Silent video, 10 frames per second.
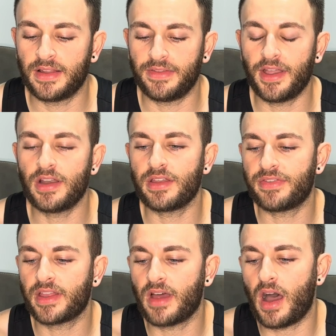The only
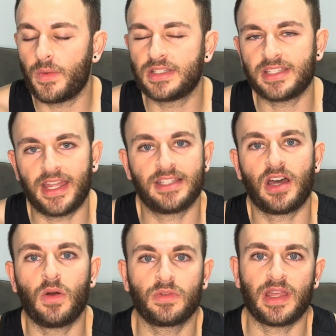thing that I would say is
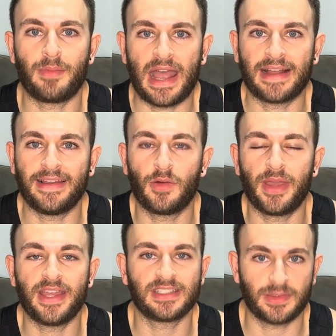holding it back a little
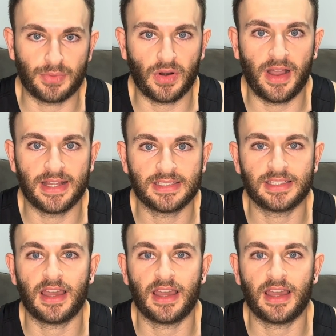bit is the price.